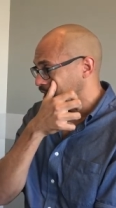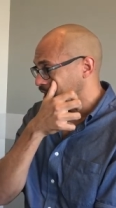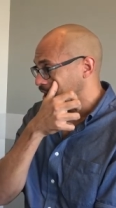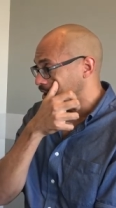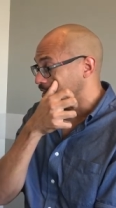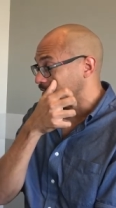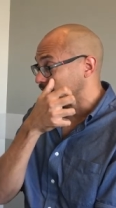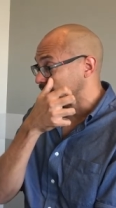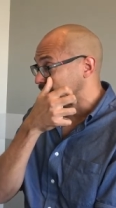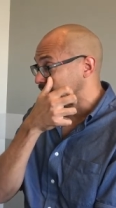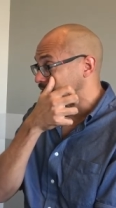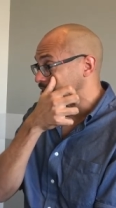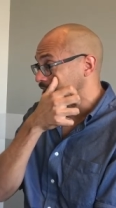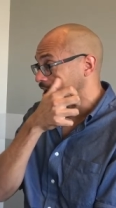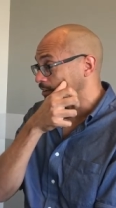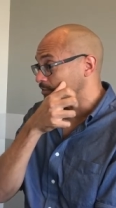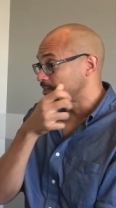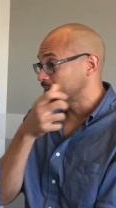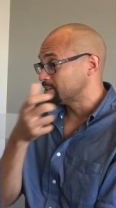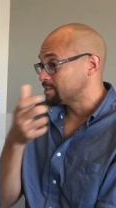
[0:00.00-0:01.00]
you know, I think it's a
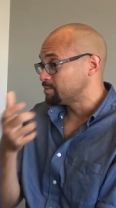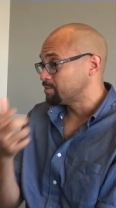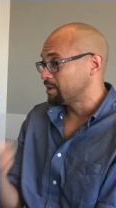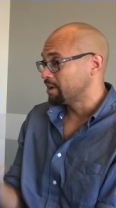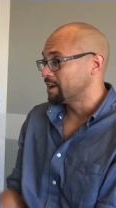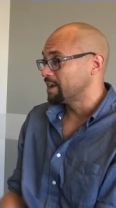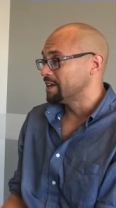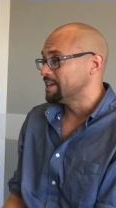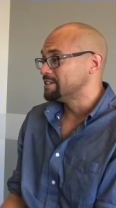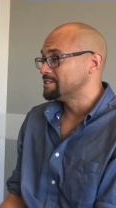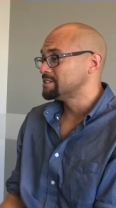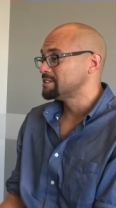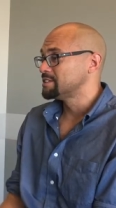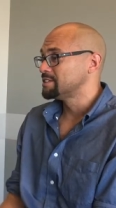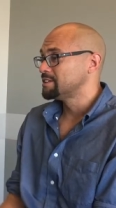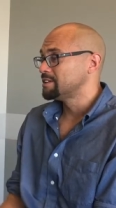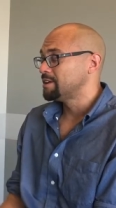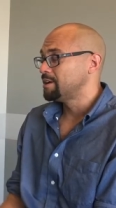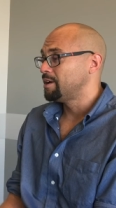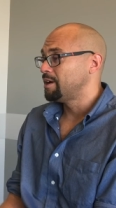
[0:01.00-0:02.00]
tough
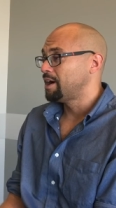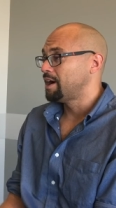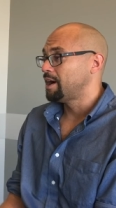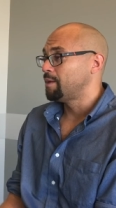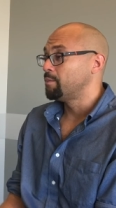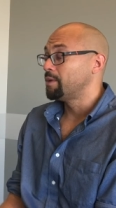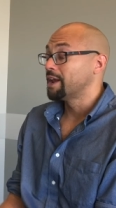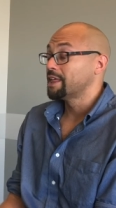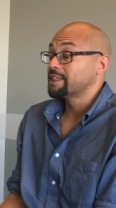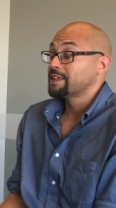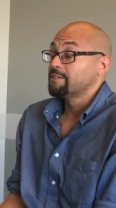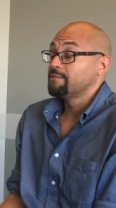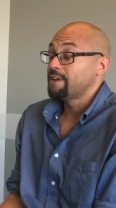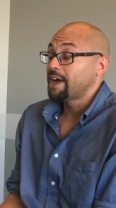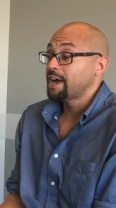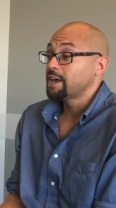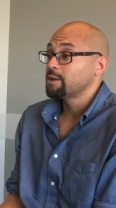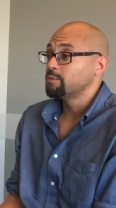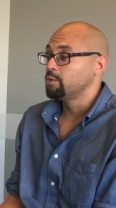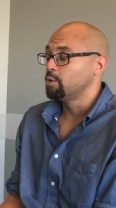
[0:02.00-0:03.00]
experience, uh, but I think a
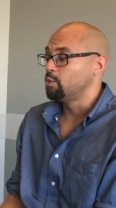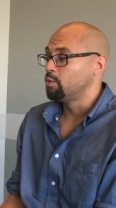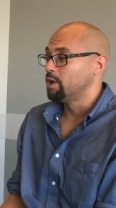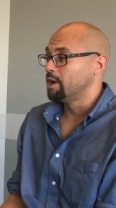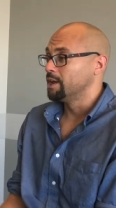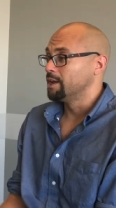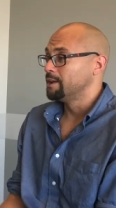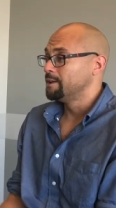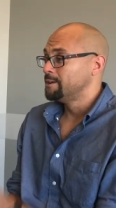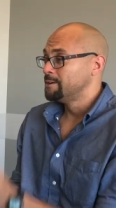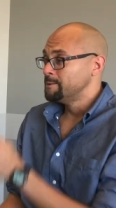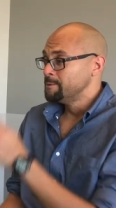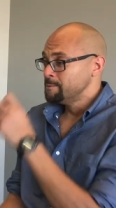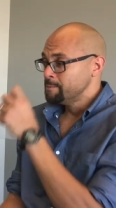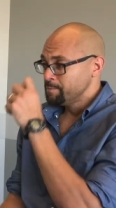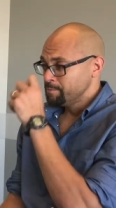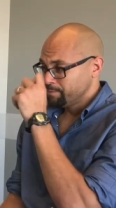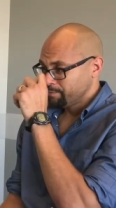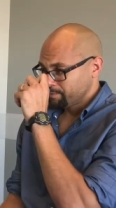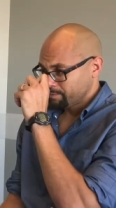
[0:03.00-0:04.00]
valuable
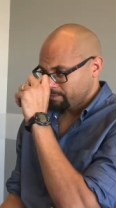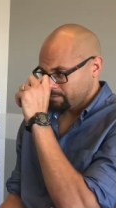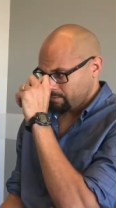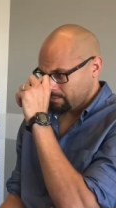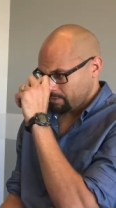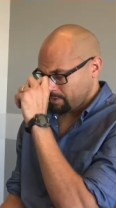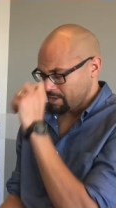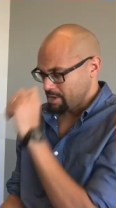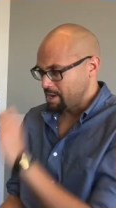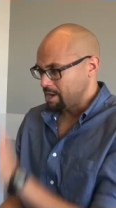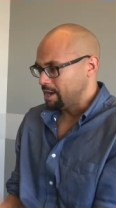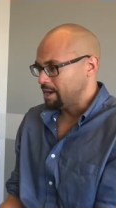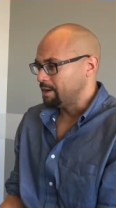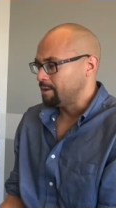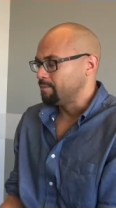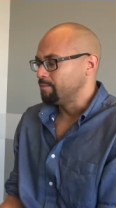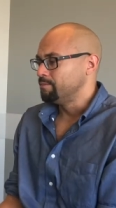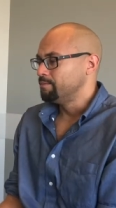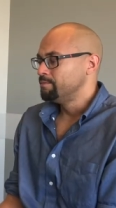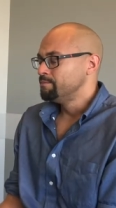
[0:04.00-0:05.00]
one.
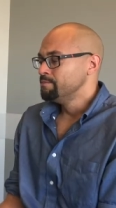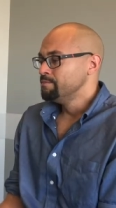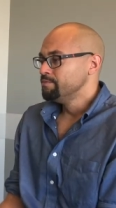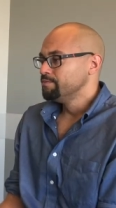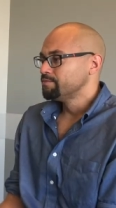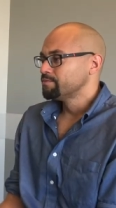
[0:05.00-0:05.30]
Um,